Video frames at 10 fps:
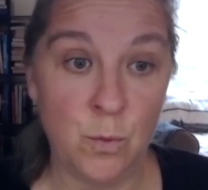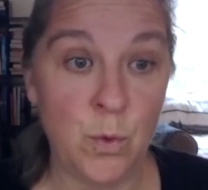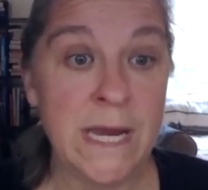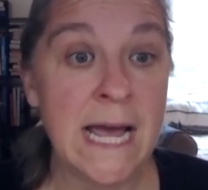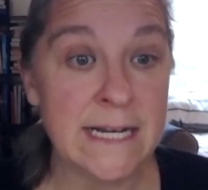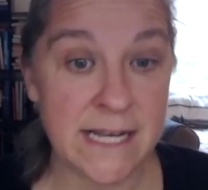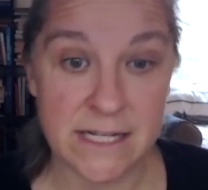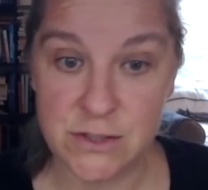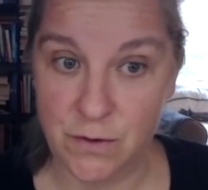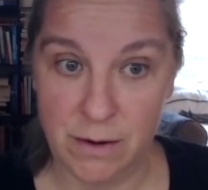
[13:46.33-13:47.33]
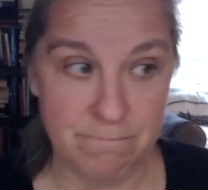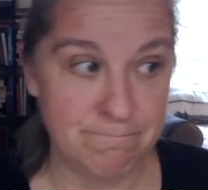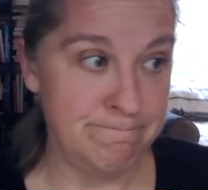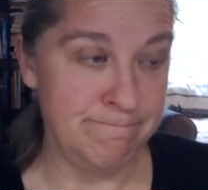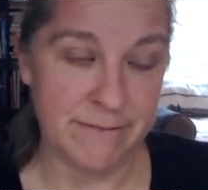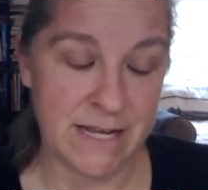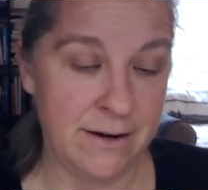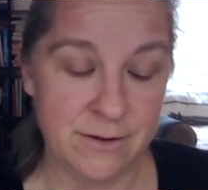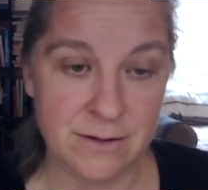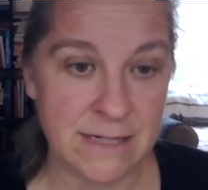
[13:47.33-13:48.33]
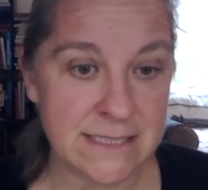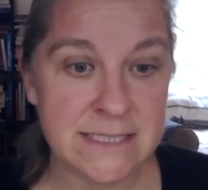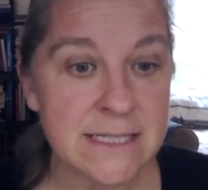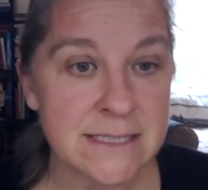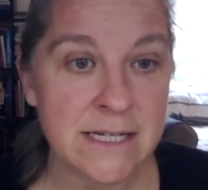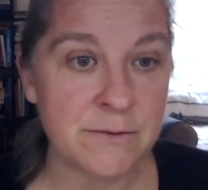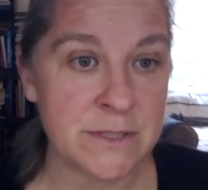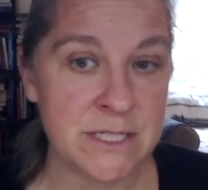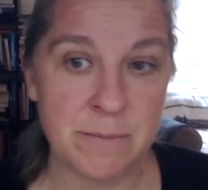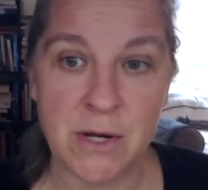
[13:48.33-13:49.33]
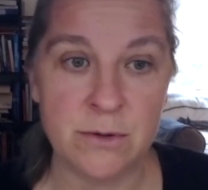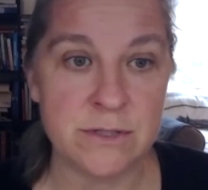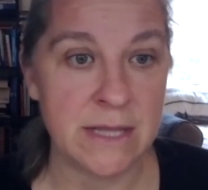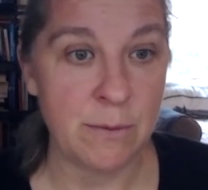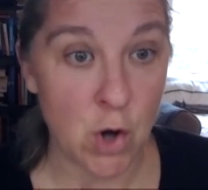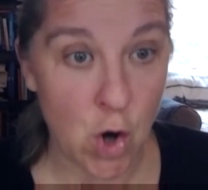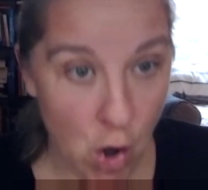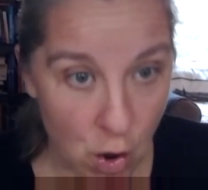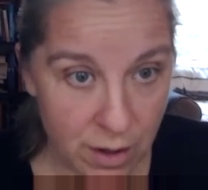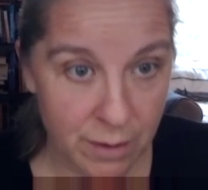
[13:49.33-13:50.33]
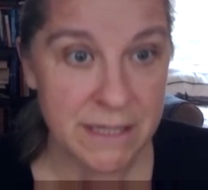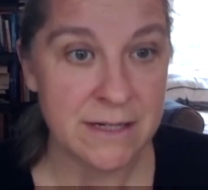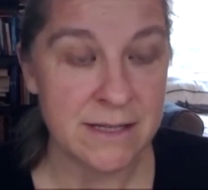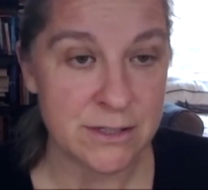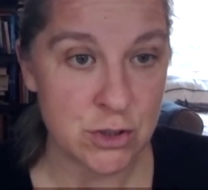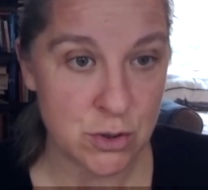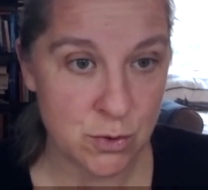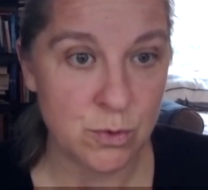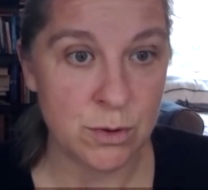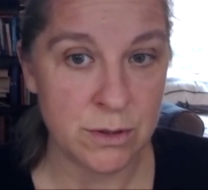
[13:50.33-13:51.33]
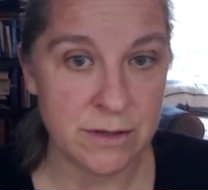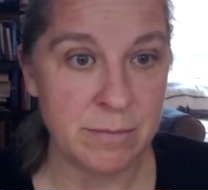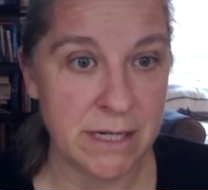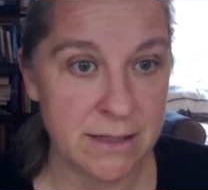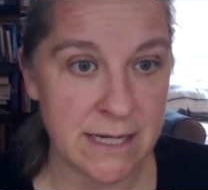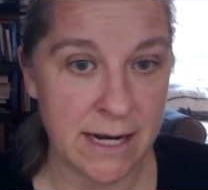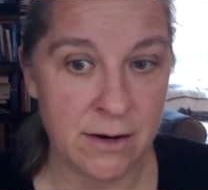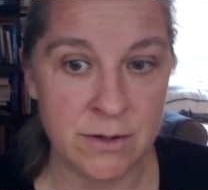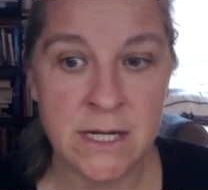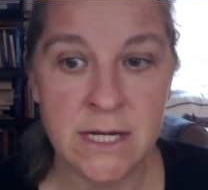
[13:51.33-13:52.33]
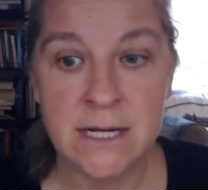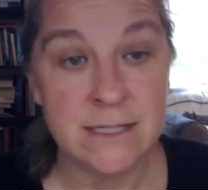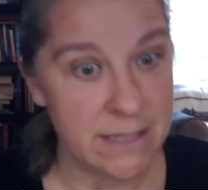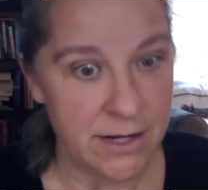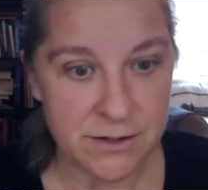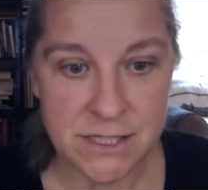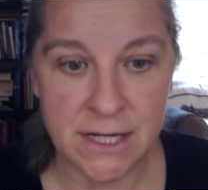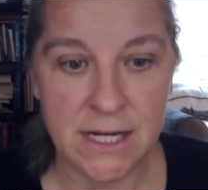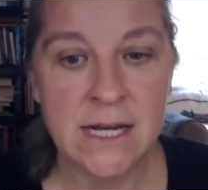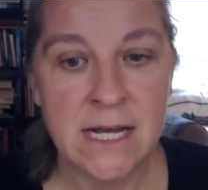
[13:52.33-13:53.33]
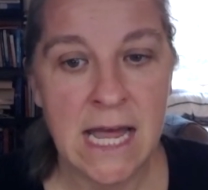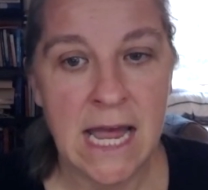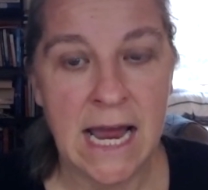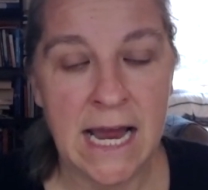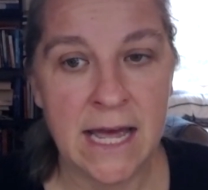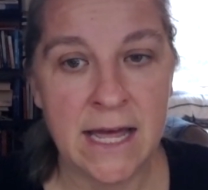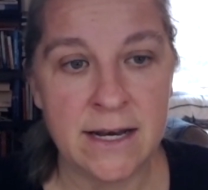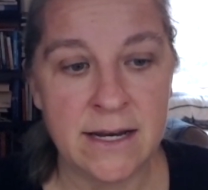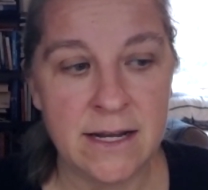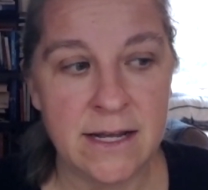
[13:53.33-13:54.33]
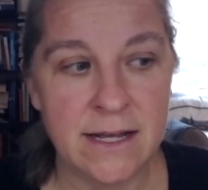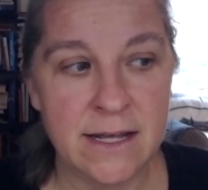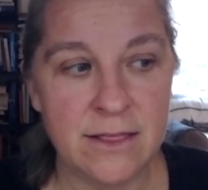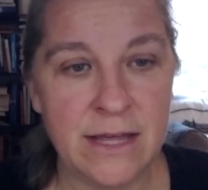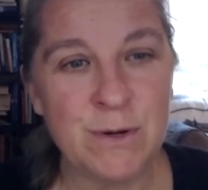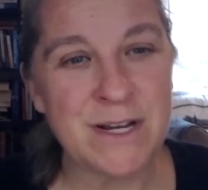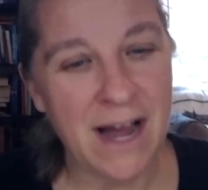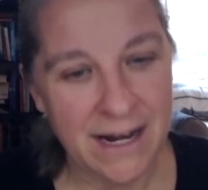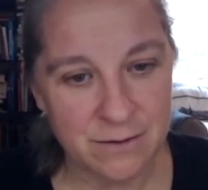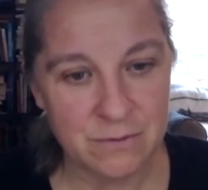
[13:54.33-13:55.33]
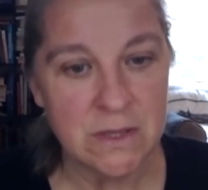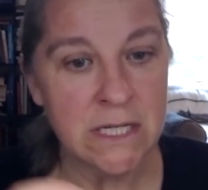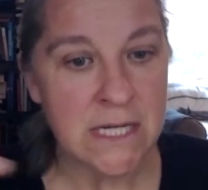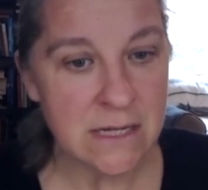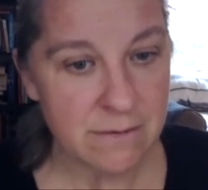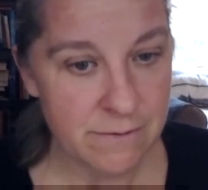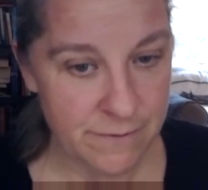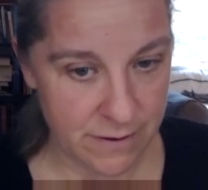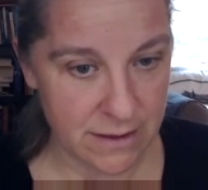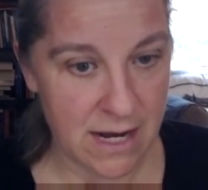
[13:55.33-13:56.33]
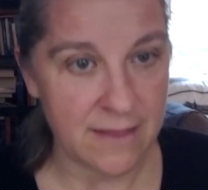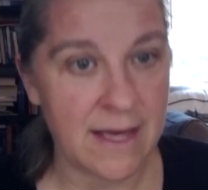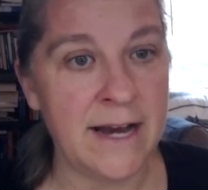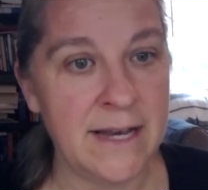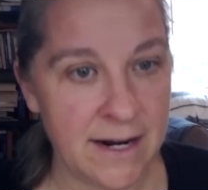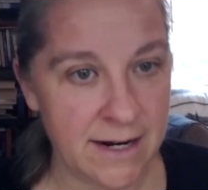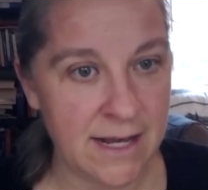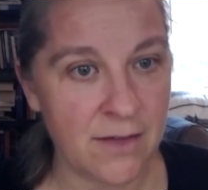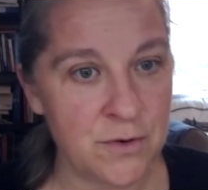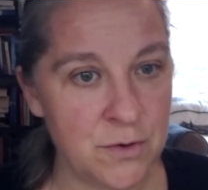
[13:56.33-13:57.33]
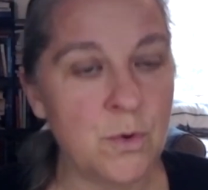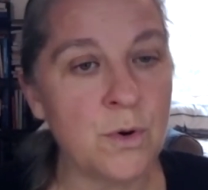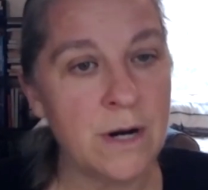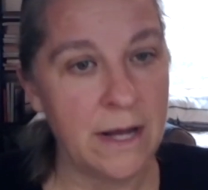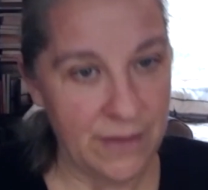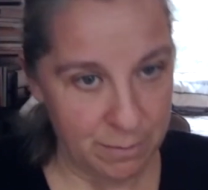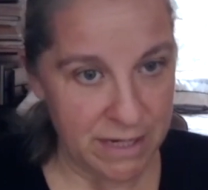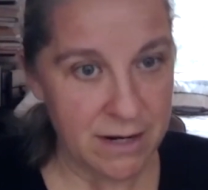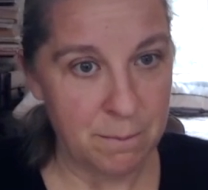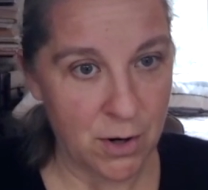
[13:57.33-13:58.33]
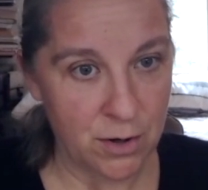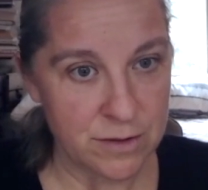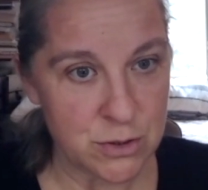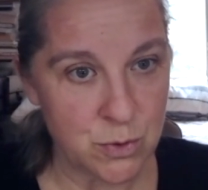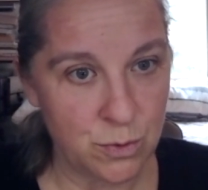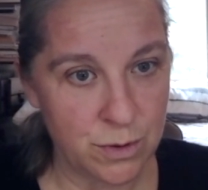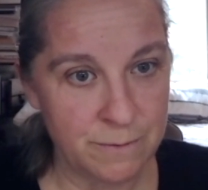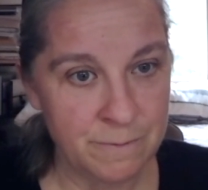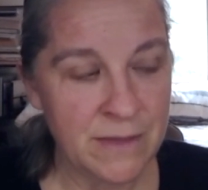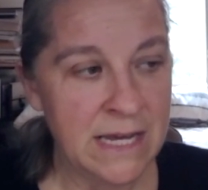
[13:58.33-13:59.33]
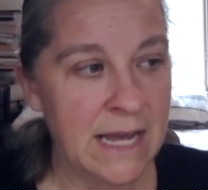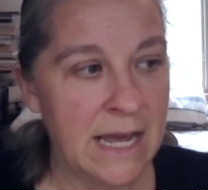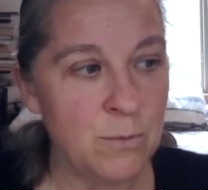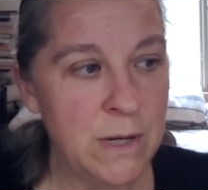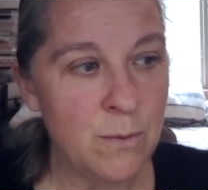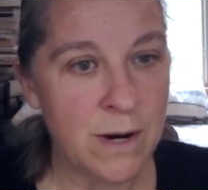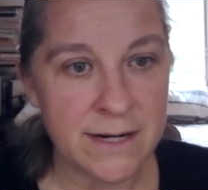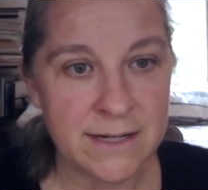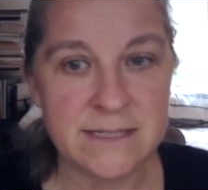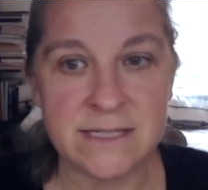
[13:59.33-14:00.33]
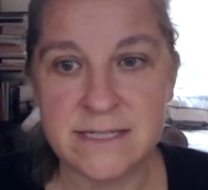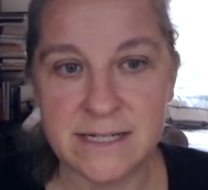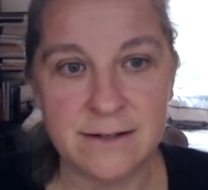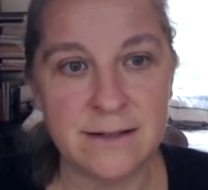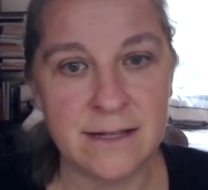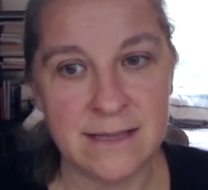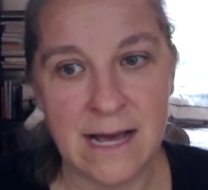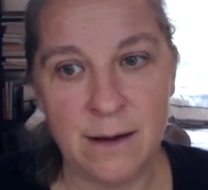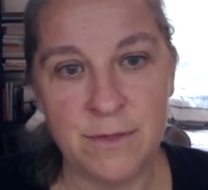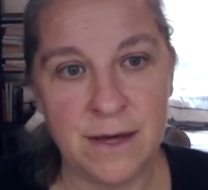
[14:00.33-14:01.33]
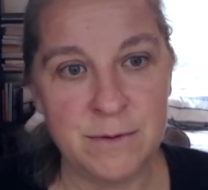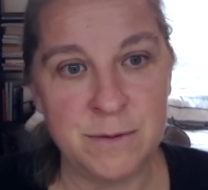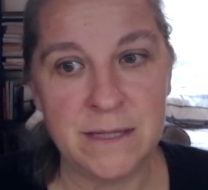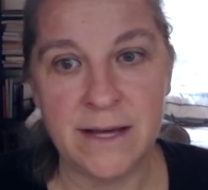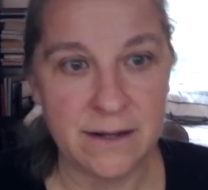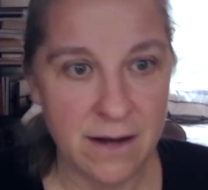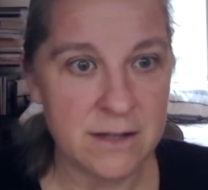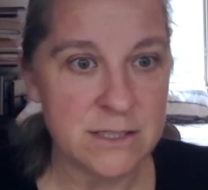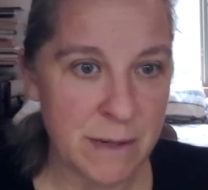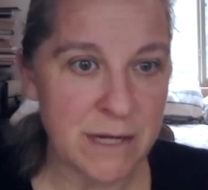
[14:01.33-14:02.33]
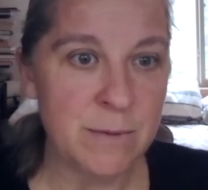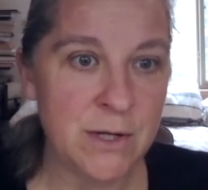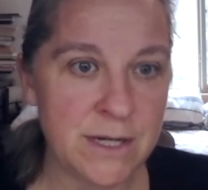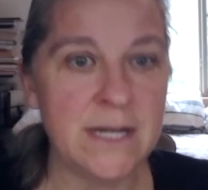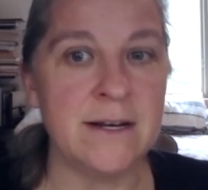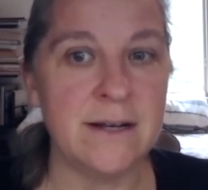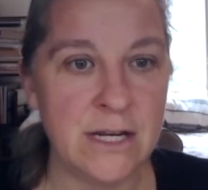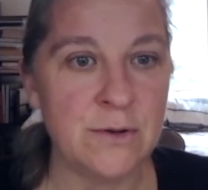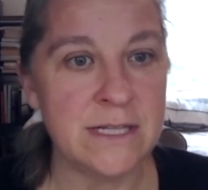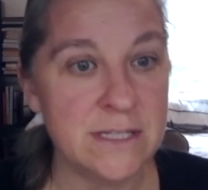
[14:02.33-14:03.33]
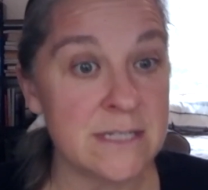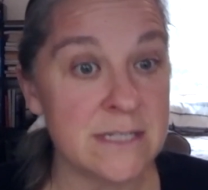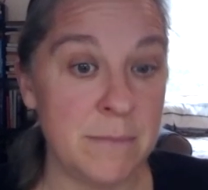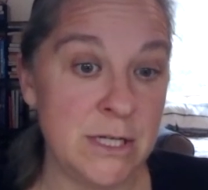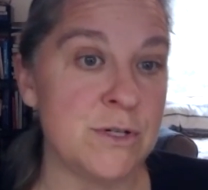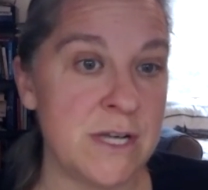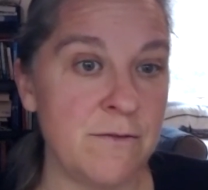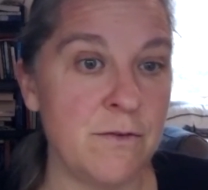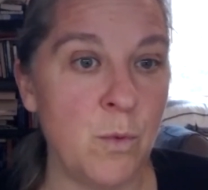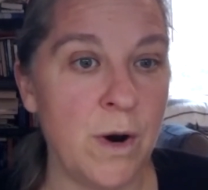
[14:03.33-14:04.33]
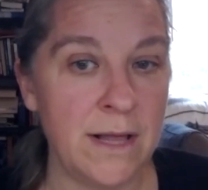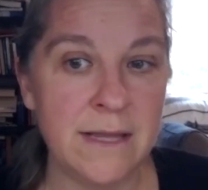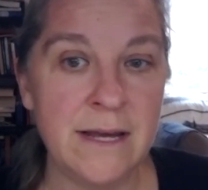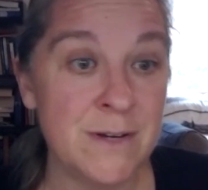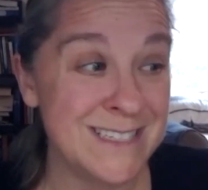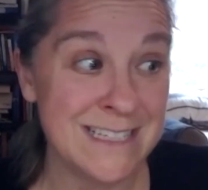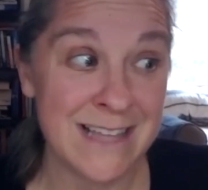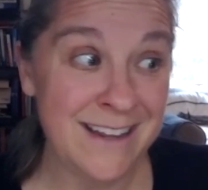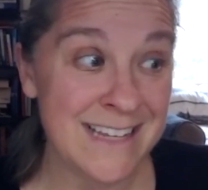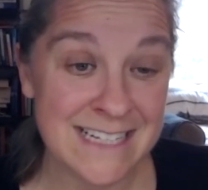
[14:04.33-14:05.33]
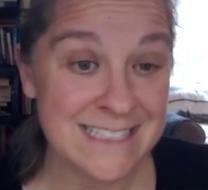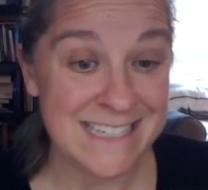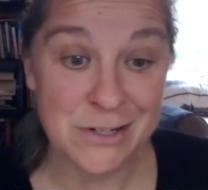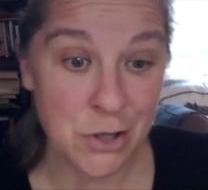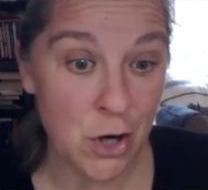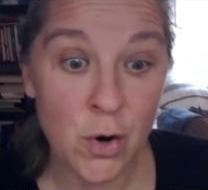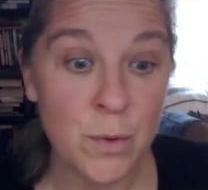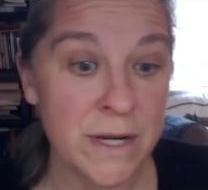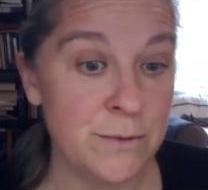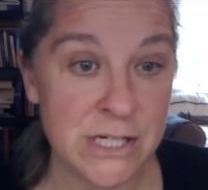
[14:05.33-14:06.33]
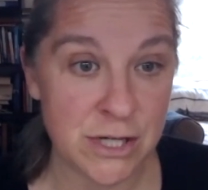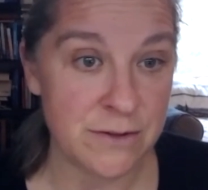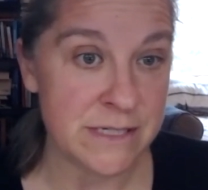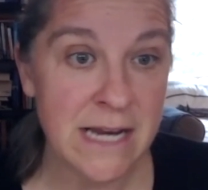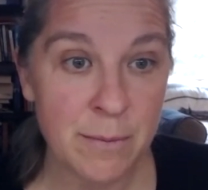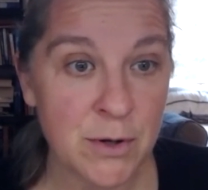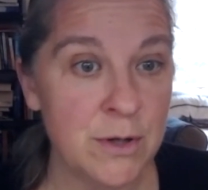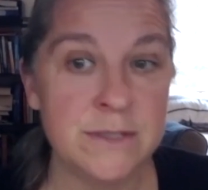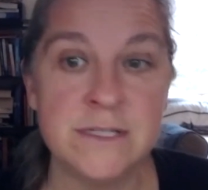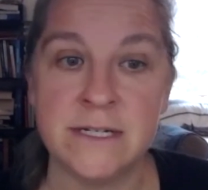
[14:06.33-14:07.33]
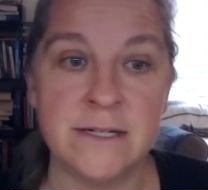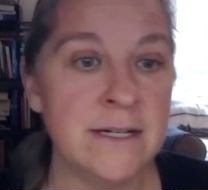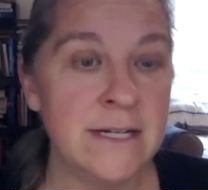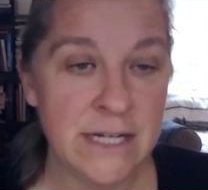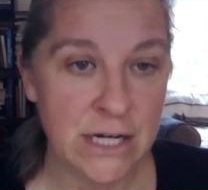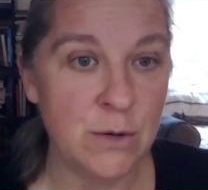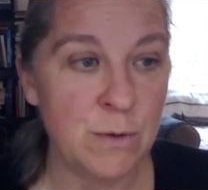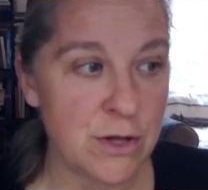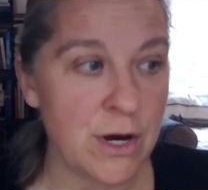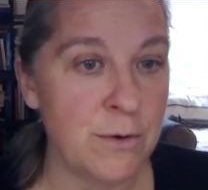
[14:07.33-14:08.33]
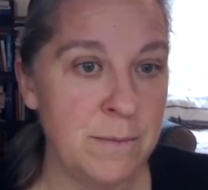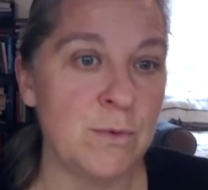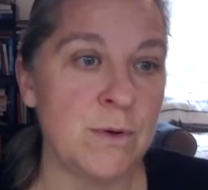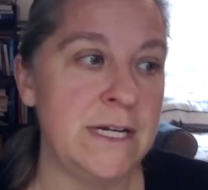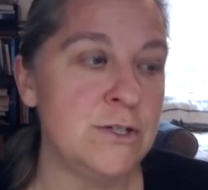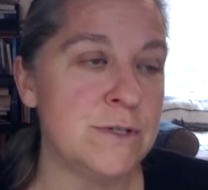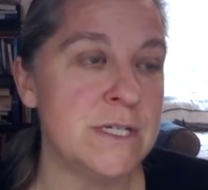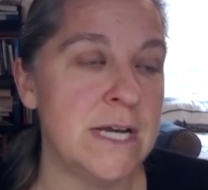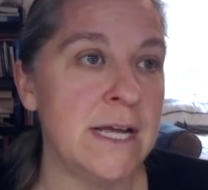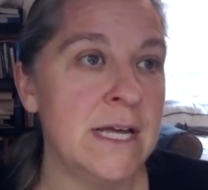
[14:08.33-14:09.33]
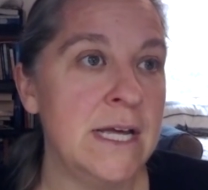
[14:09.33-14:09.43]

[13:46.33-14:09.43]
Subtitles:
we had kids from, I don't know, like 60 different zip codes, and they would all come into this school in the middle of town, center city, and they would kind of leave a lot of that identity at the door and then become part of the school. And we wanted to still allow them to be like, oh, it's my community. And, like, this is interesting from where I live, because a lot of the kids didn't go into each other's neighborhoods. And, we thought it would be really interesting.